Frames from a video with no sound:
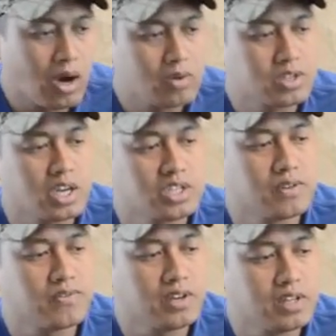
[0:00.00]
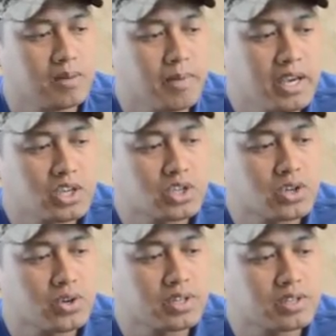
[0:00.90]
out, touch it, feel it, make
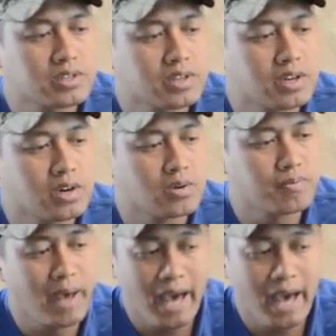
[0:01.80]
sure it's, you know,